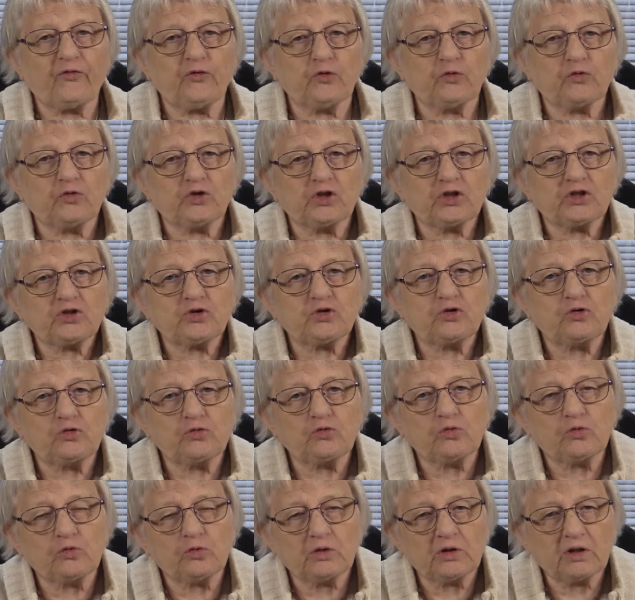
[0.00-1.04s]
you just
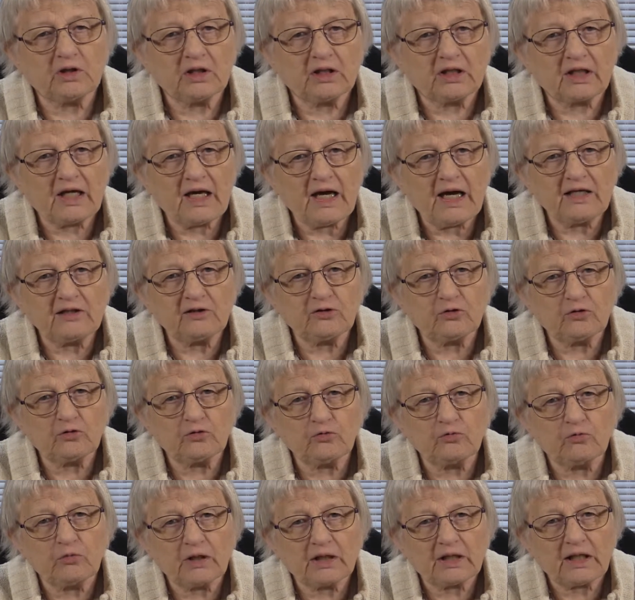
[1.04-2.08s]
do, you kind of do
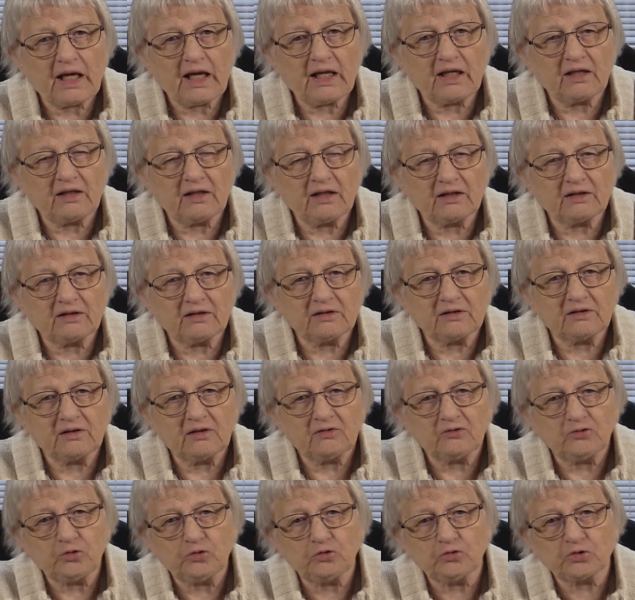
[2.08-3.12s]
what I, uh,
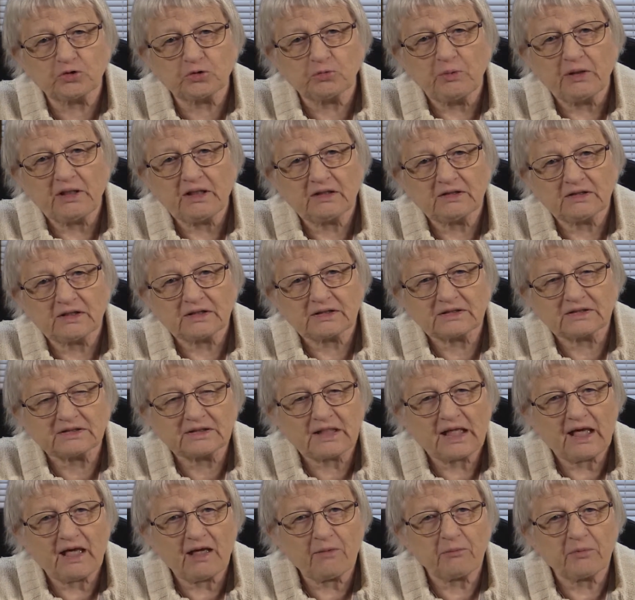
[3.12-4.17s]
use me as an
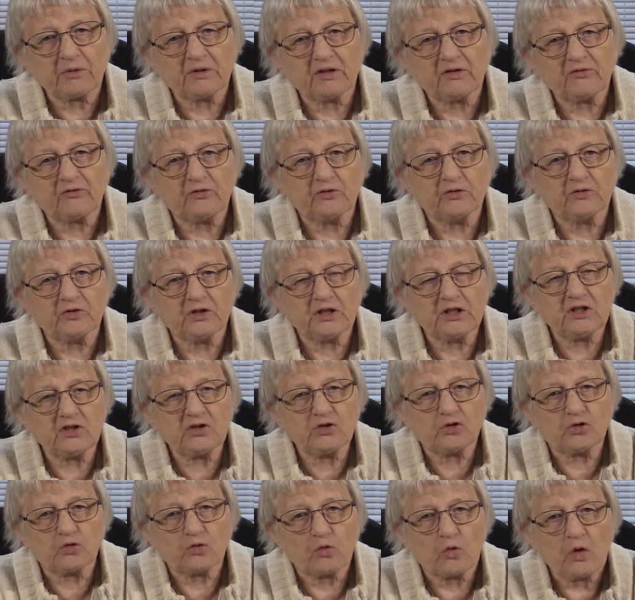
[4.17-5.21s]
example if you
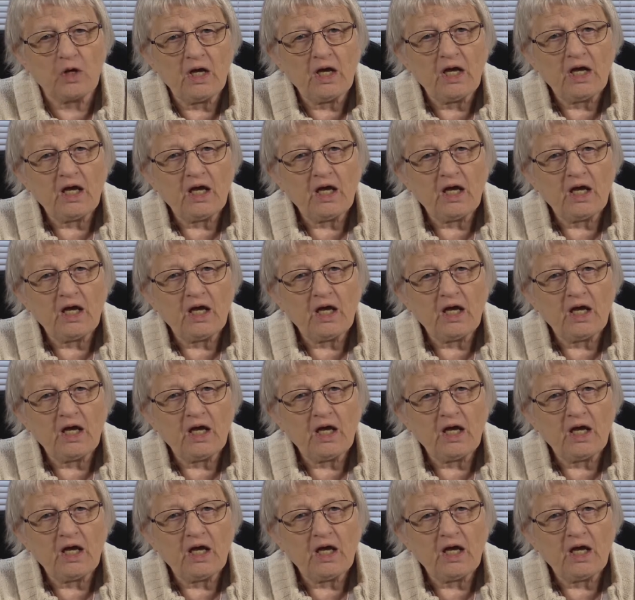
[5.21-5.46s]
need to.